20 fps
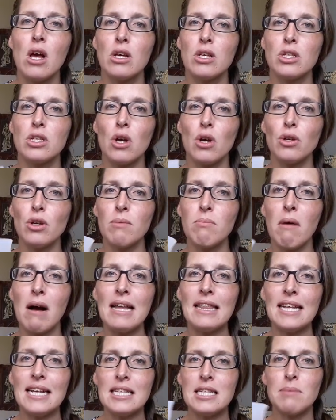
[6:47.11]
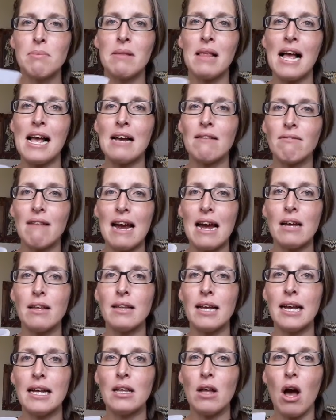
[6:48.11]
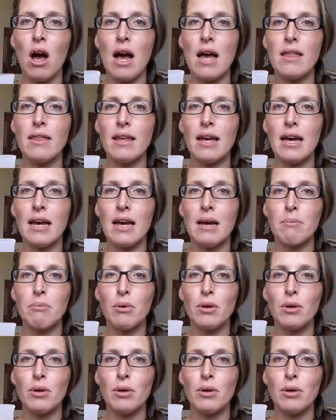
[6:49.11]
So you might need to play around and either